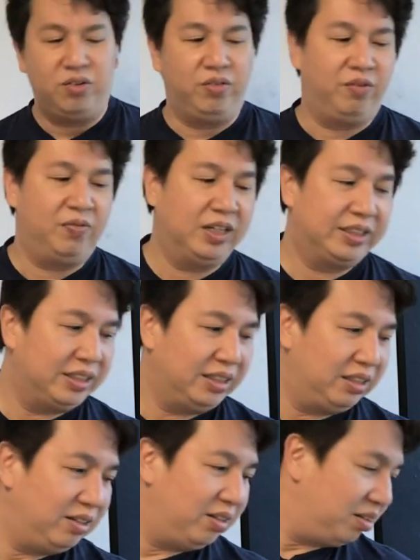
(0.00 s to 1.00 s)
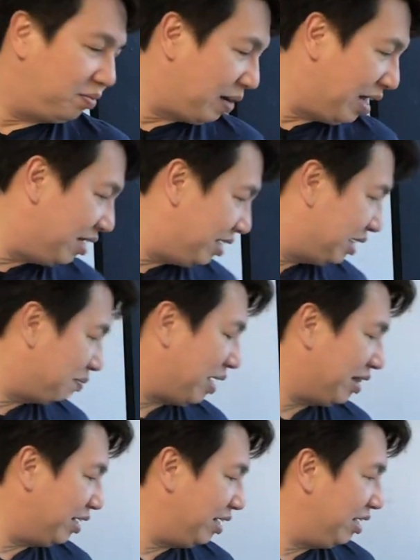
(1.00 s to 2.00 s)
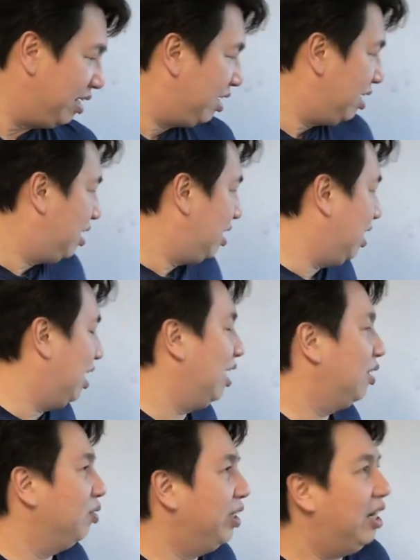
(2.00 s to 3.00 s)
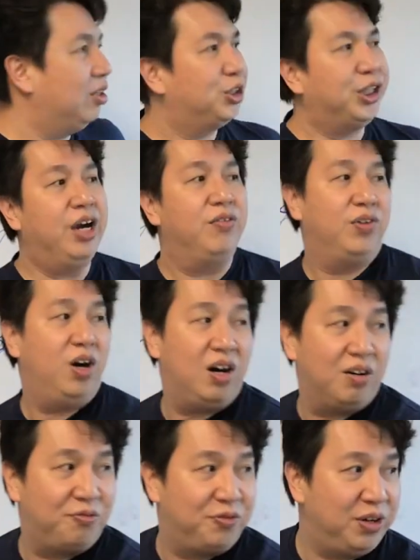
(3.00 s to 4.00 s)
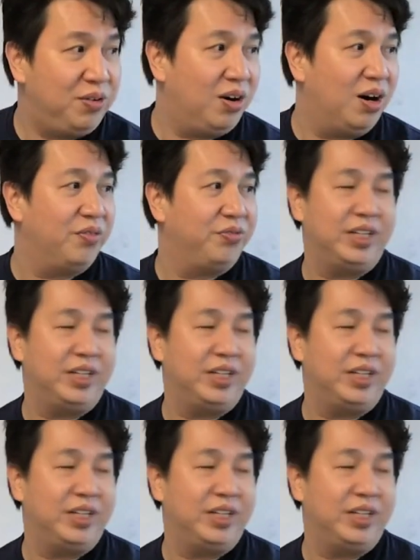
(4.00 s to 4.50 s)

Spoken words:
reversal candlestick pattern. Today I'll share with you a few of